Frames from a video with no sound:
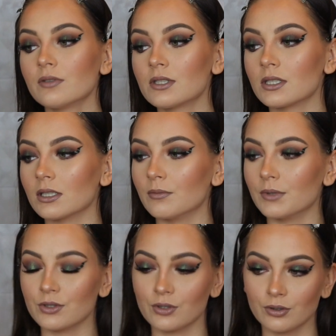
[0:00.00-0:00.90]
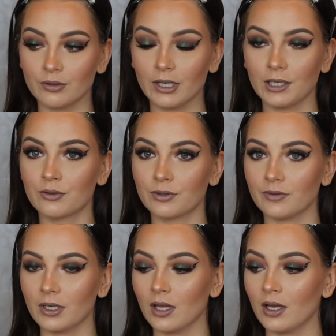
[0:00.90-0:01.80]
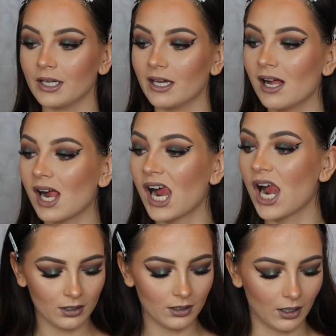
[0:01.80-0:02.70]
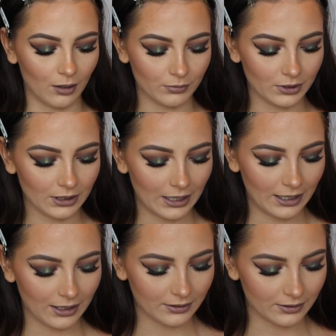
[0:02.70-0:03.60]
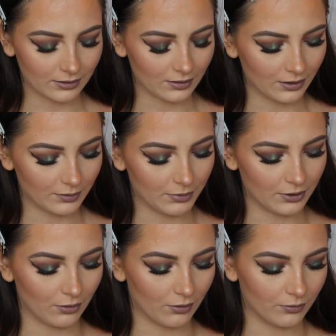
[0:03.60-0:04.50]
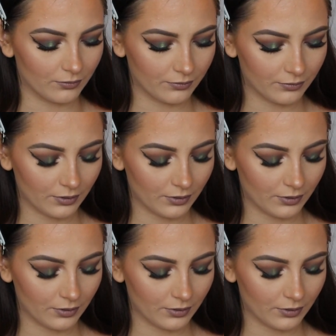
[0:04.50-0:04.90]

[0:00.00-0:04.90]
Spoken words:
if it's still a bit too grey or if I like it. I'm gonna add a tiny bit of